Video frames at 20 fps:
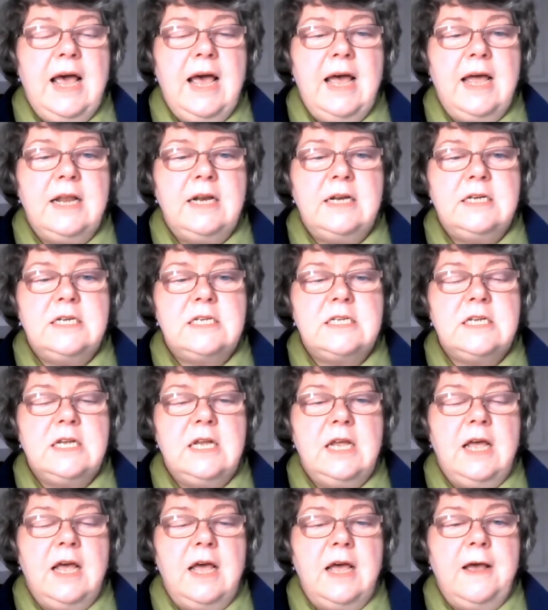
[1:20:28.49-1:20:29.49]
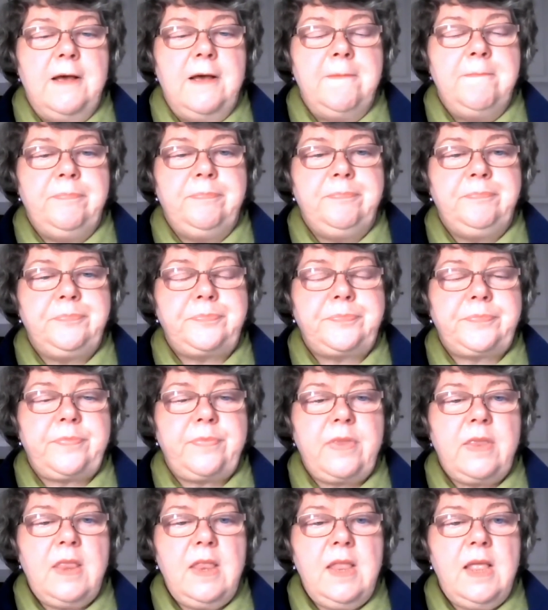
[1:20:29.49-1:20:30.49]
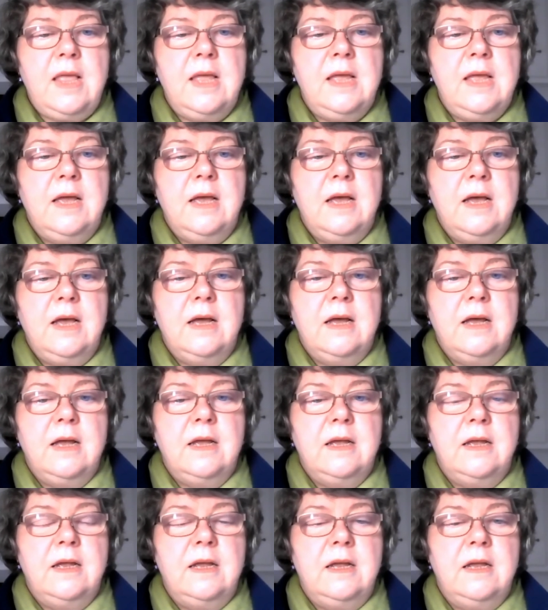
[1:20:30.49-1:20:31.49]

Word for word: And um, uh,